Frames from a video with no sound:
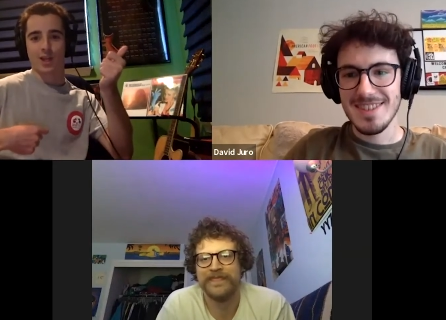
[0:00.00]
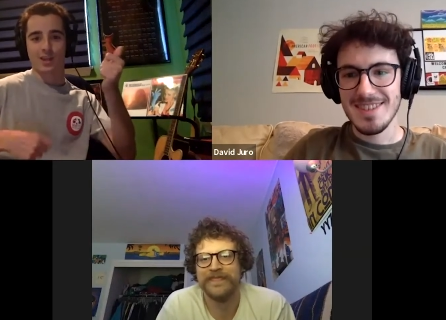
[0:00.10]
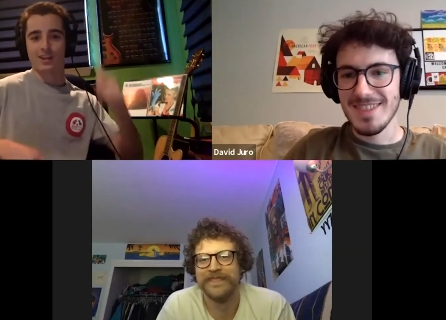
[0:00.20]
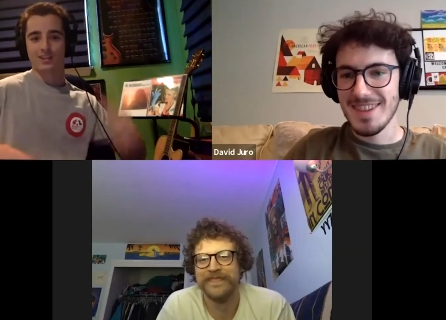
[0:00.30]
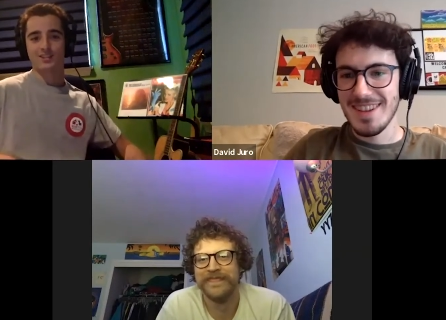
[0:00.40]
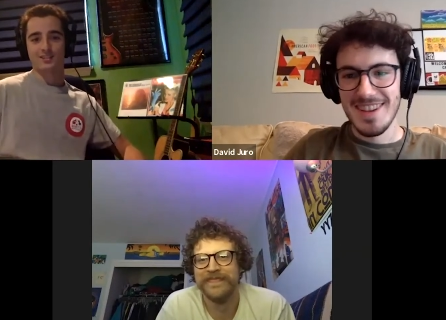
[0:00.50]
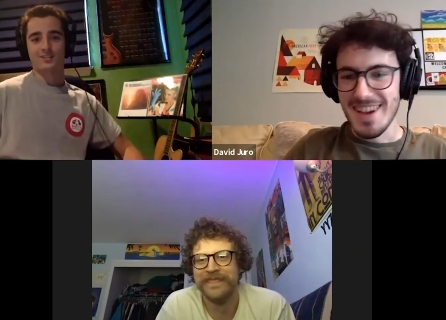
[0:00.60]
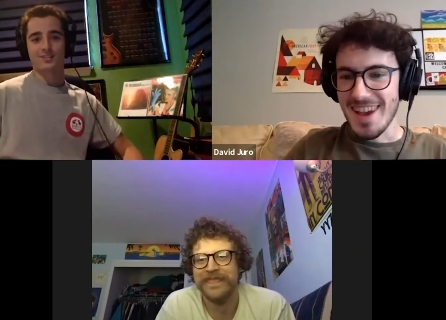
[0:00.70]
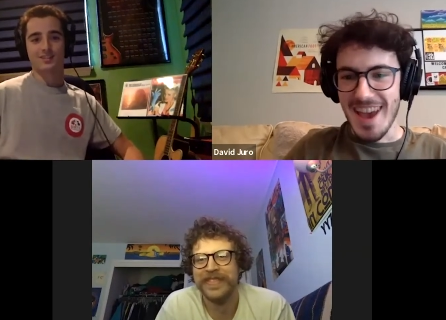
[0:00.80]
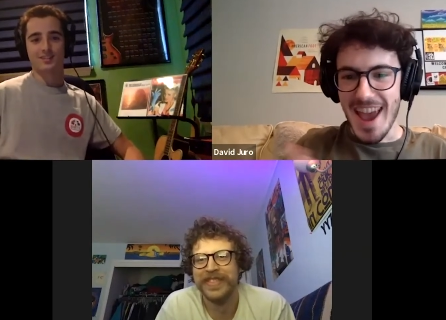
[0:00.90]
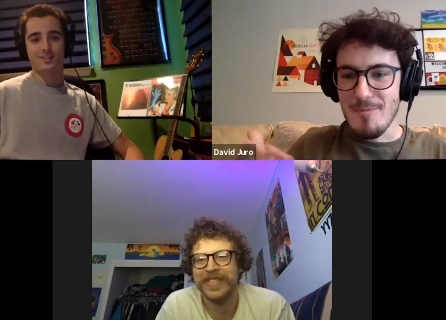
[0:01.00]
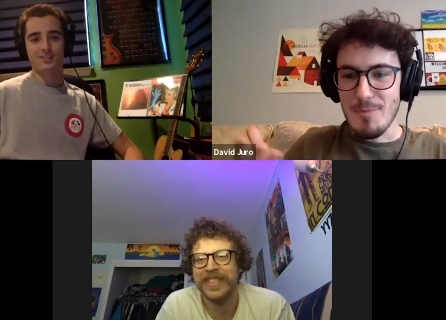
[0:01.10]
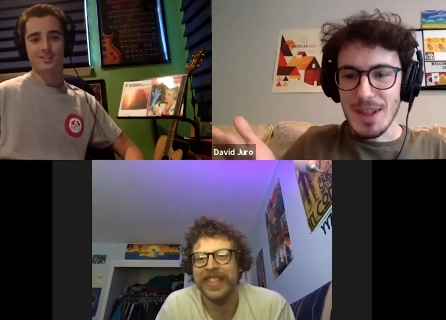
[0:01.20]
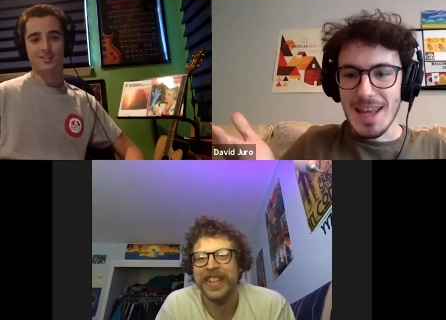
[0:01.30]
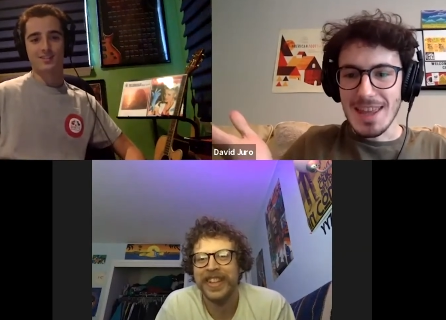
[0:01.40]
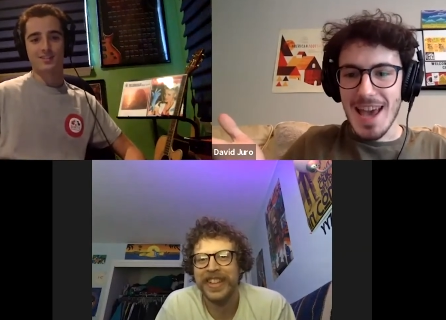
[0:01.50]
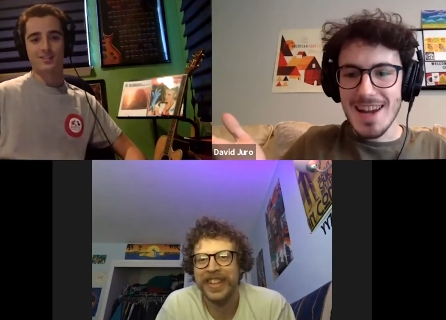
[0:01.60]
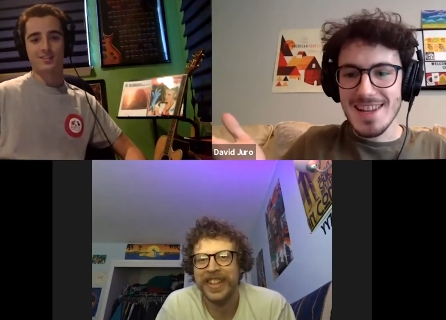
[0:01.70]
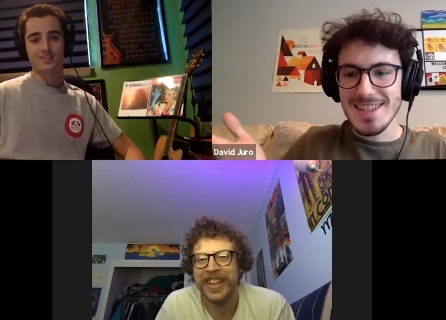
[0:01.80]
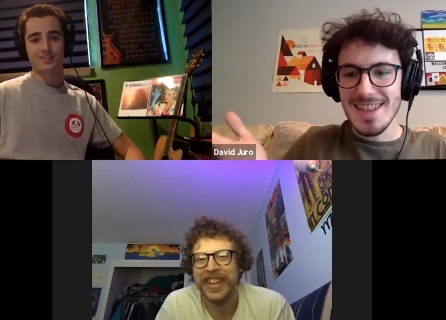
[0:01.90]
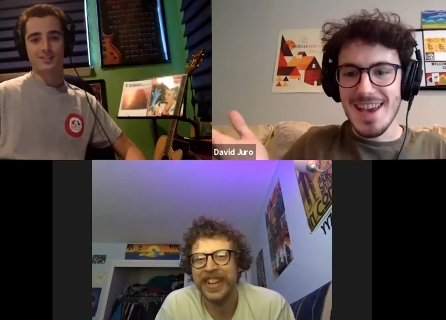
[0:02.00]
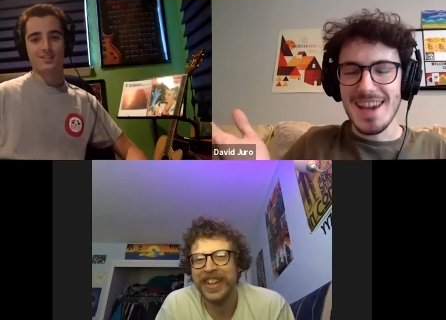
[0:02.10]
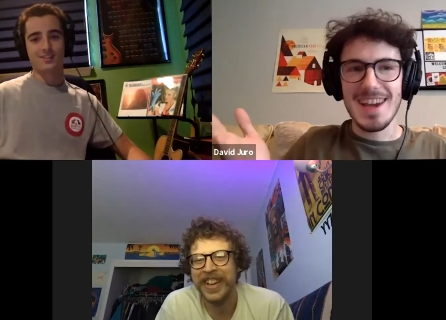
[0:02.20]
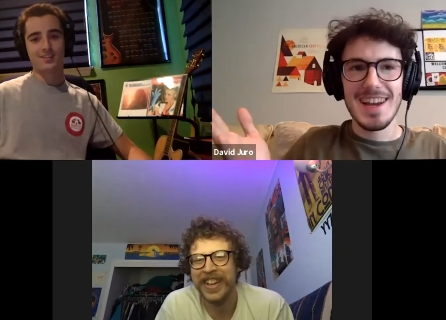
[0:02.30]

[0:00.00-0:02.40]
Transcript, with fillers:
Speaker 1: this it, eh,
Speaker 2: but like that is like